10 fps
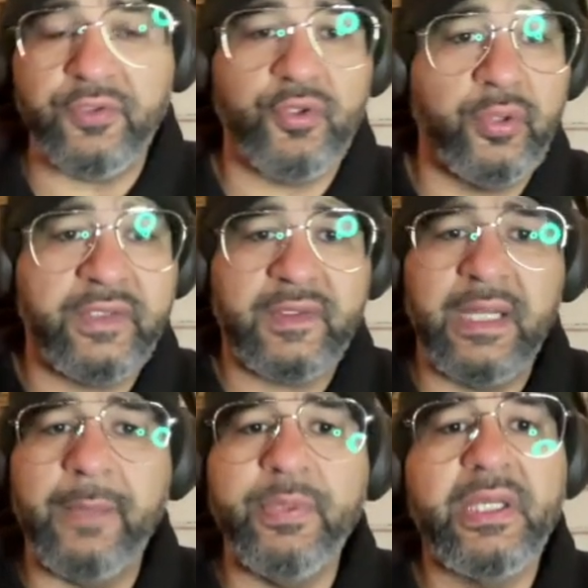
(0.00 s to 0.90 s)
So it's
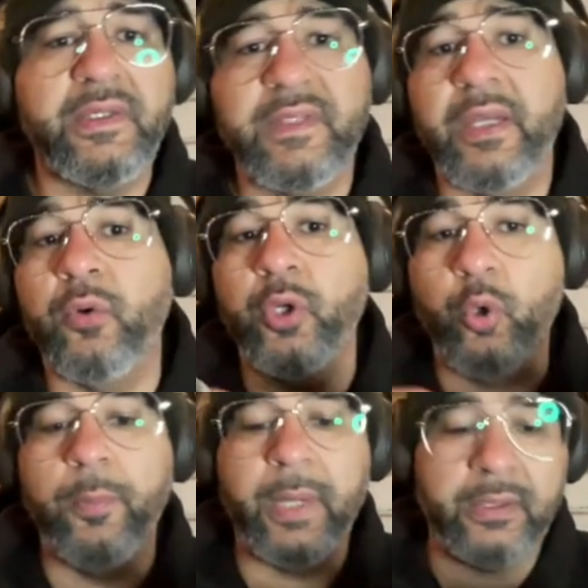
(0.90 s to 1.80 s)
not because they don't
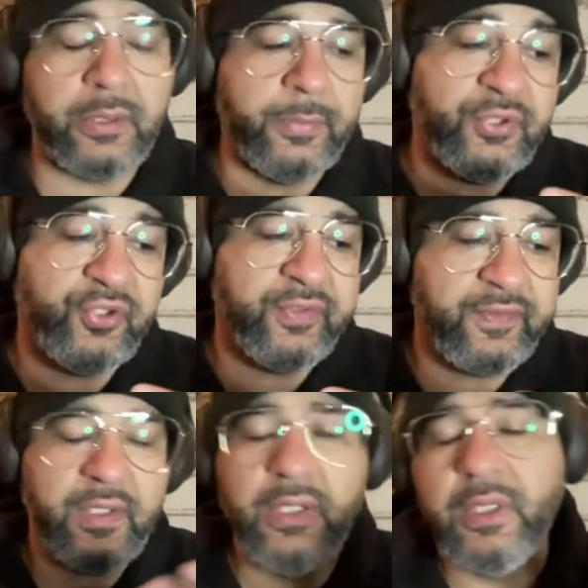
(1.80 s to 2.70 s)
know about them. It's
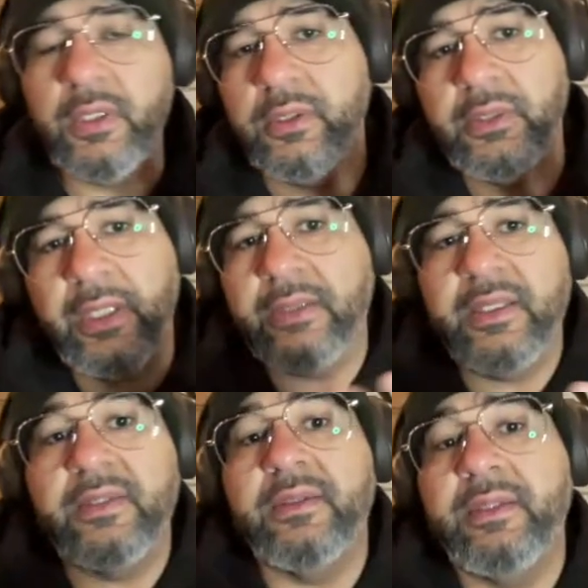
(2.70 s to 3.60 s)
just
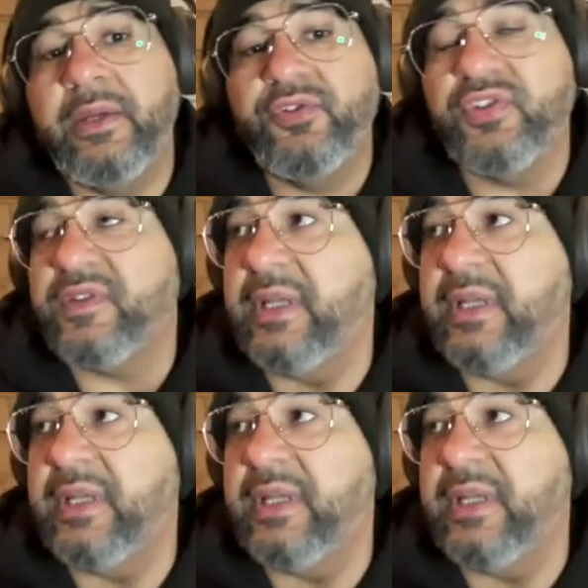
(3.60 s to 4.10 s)
they're just